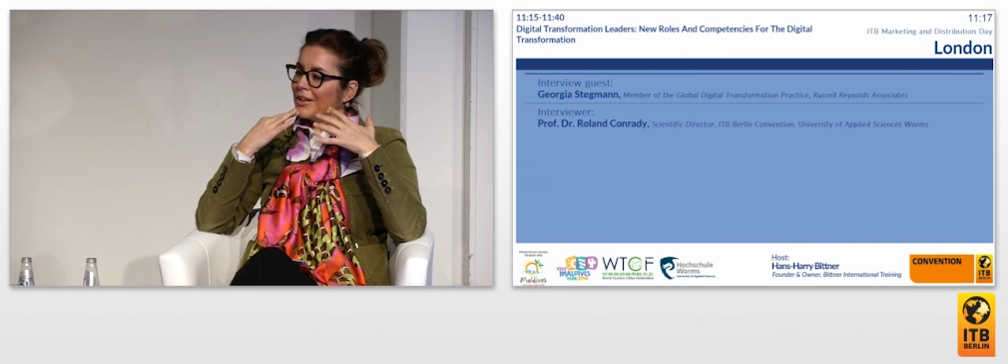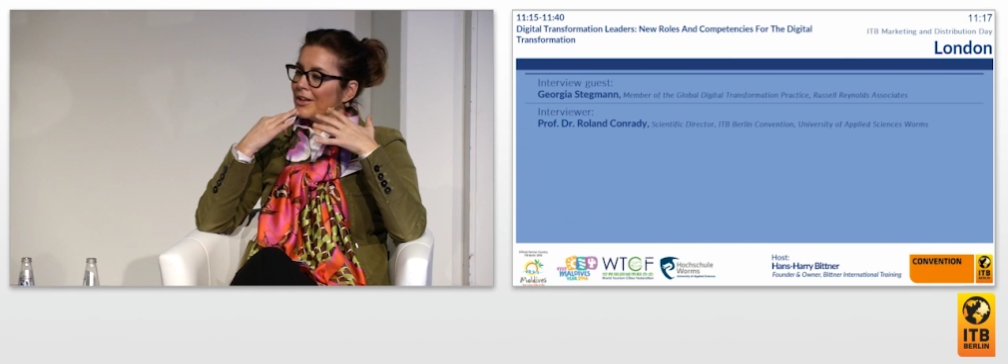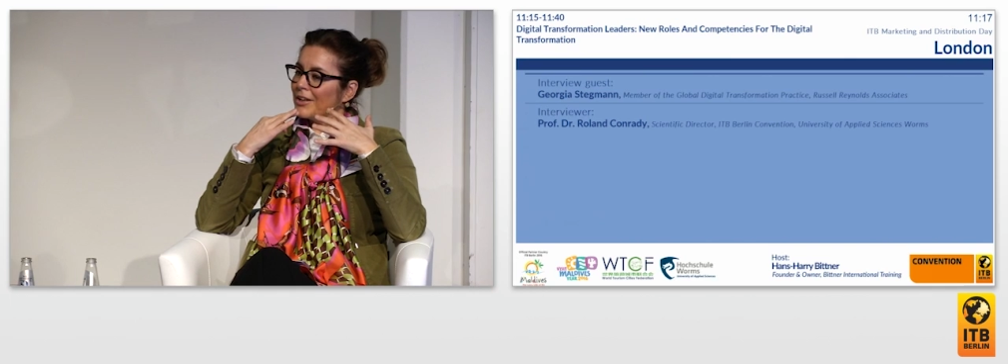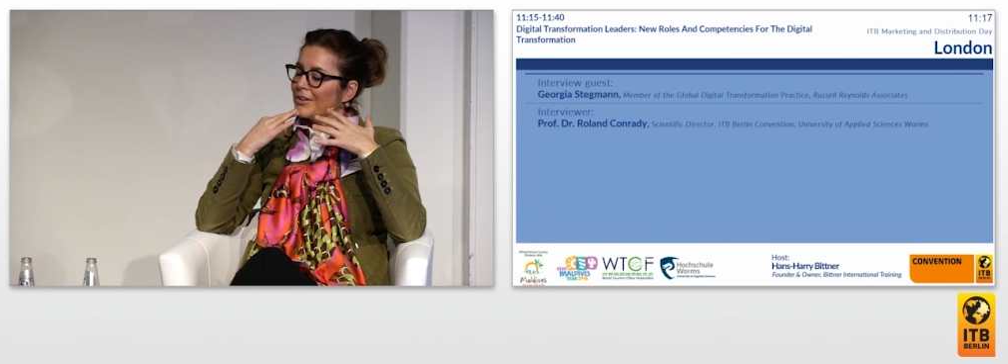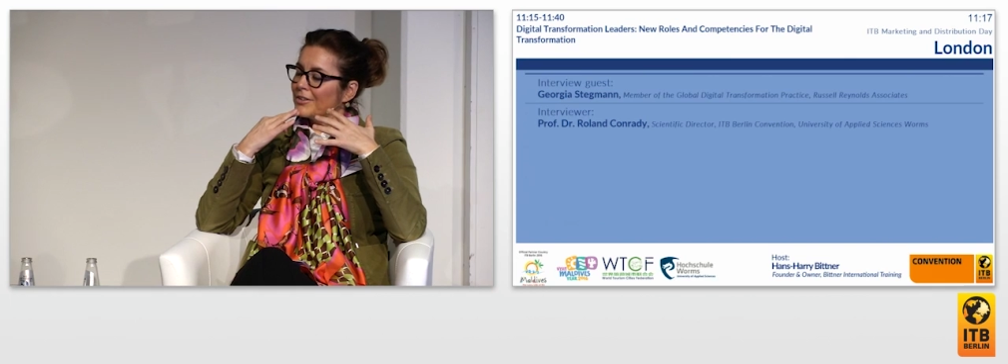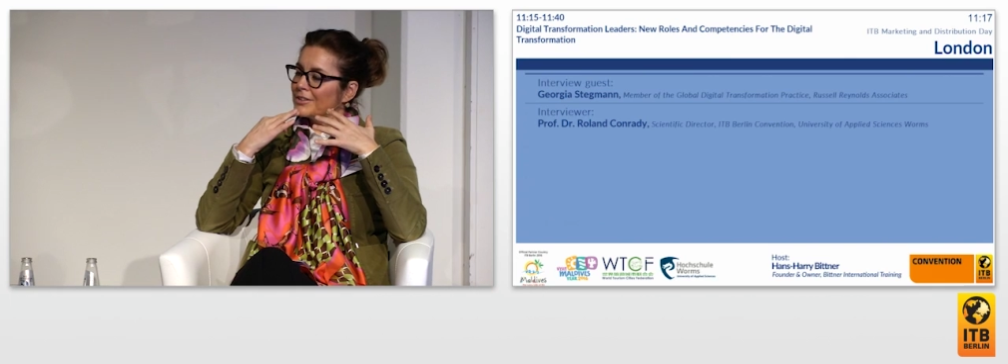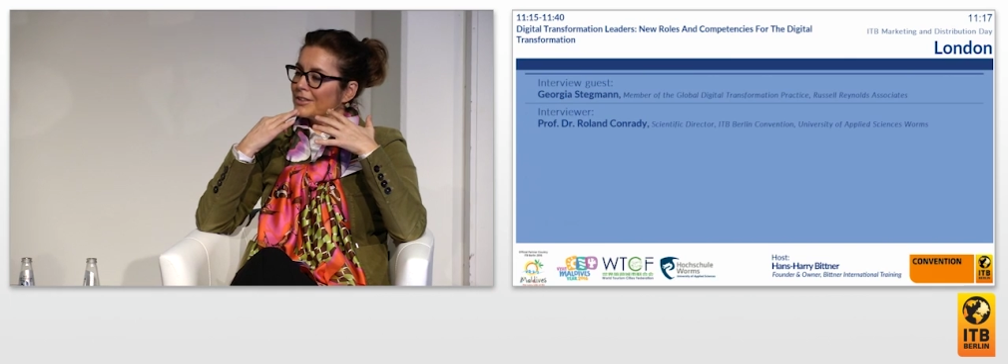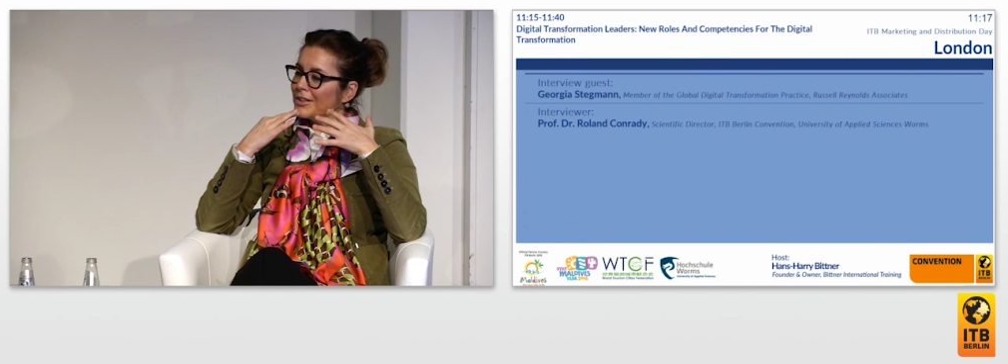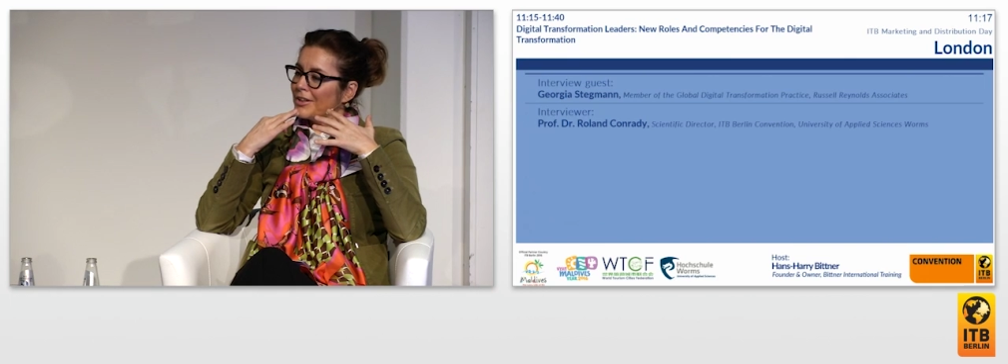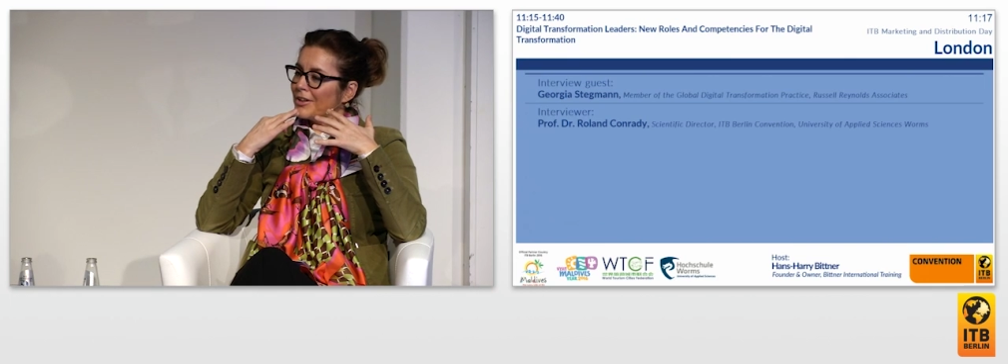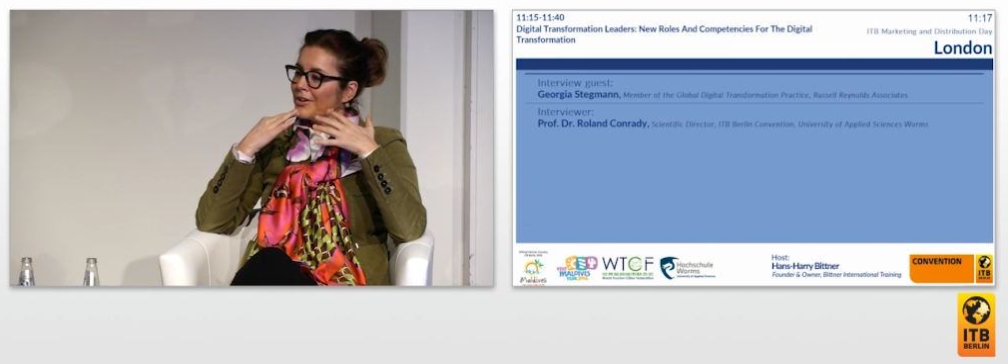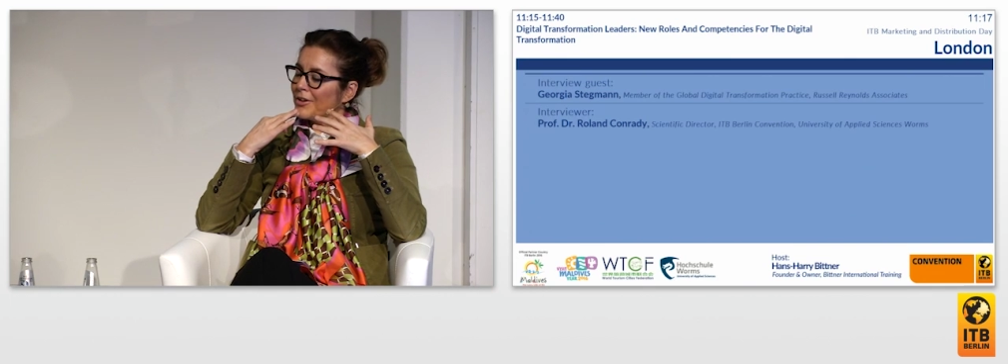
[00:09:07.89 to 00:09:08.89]
and enjoy
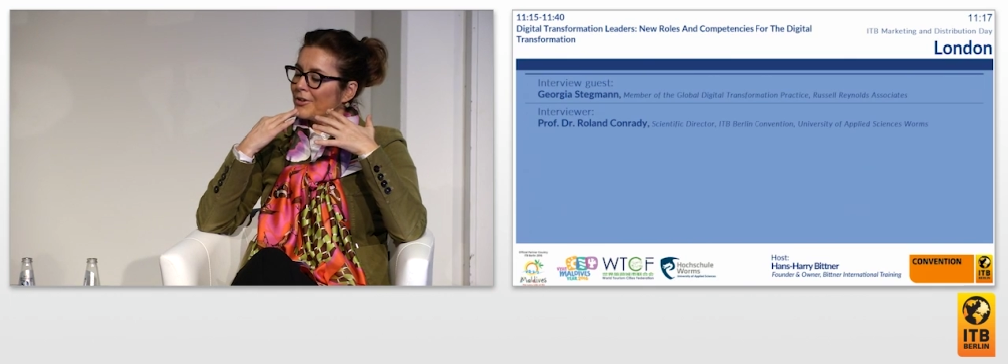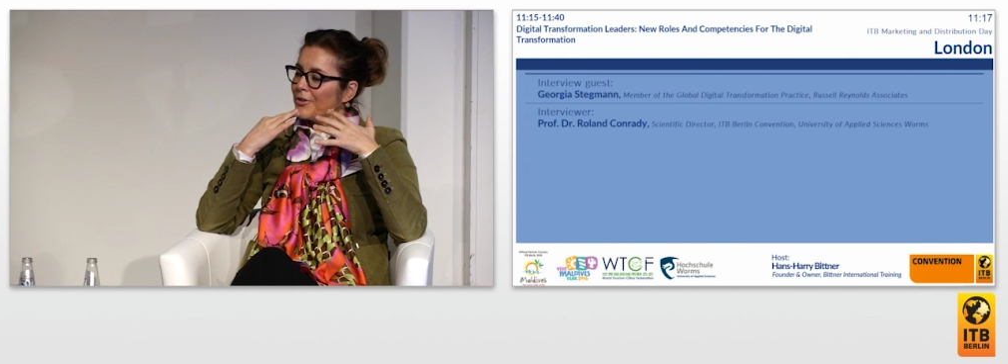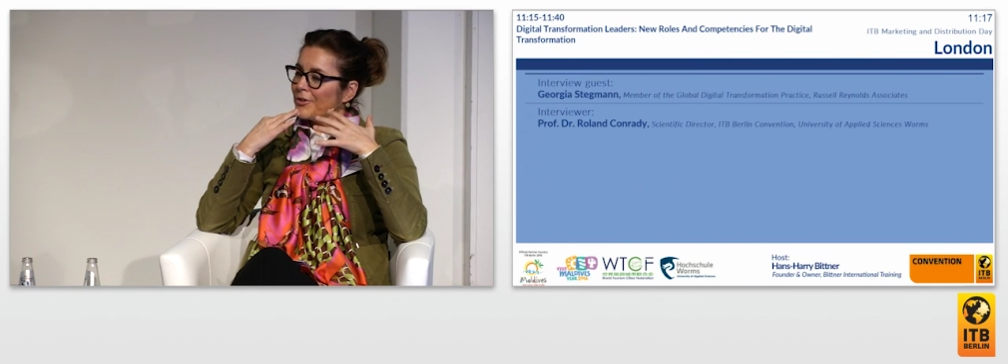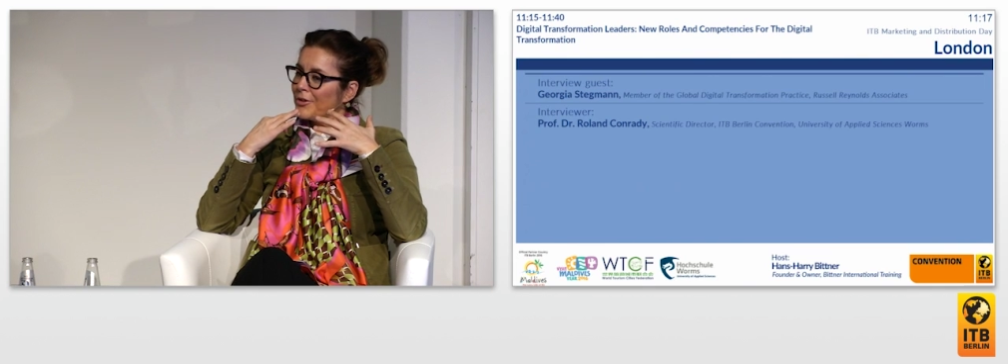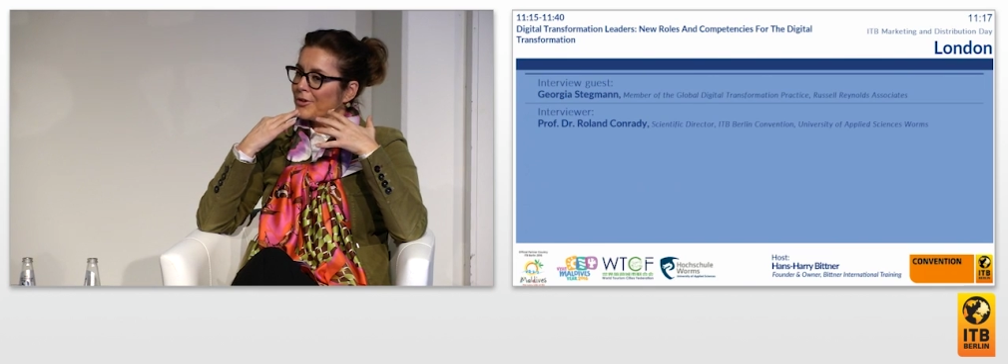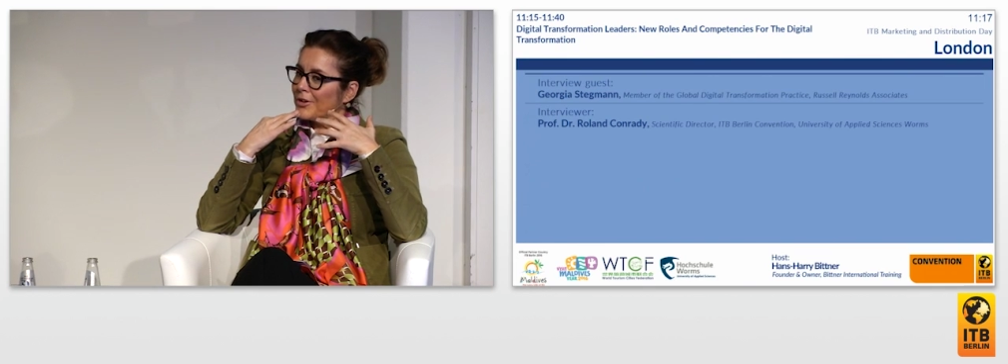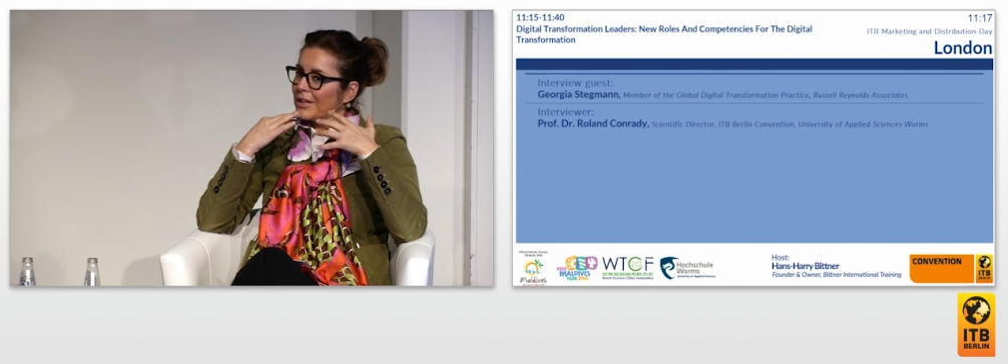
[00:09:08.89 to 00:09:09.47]
that has a lot